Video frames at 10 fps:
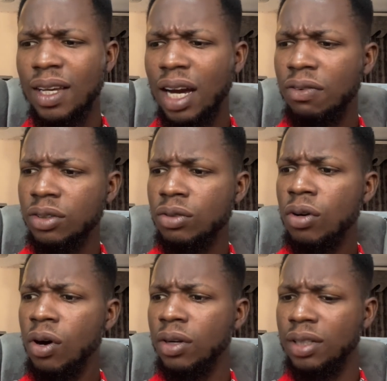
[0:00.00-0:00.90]
I've also
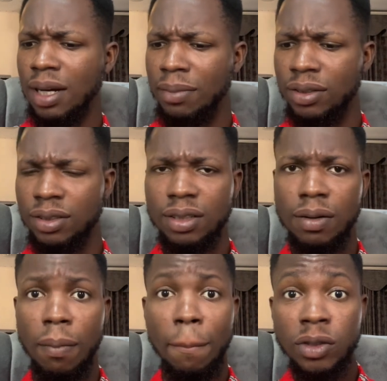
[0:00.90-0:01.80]
heard about
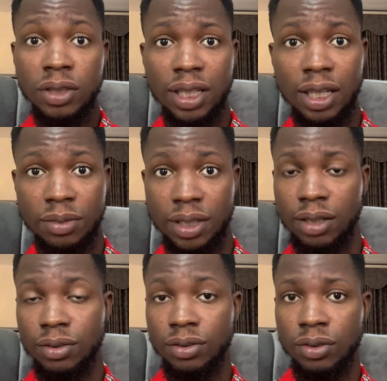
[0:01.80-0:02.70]
Muslims
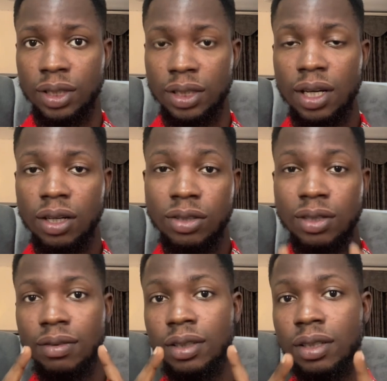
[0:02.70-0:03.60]
that could do it because
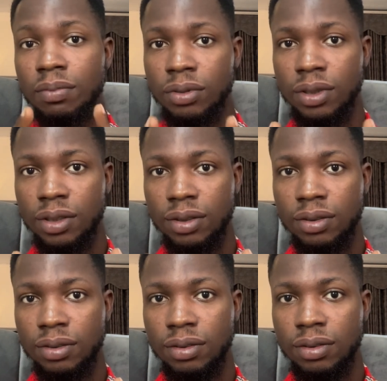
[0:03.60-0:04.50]
I read a book
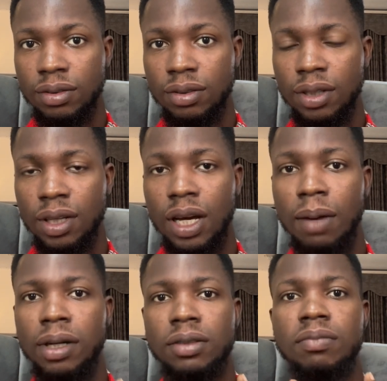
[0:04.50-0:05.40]

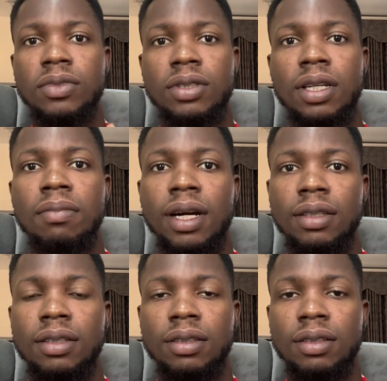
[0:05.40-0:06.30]
about a Muslim man
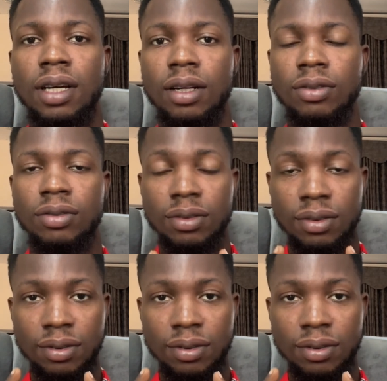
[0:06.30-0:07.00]
that could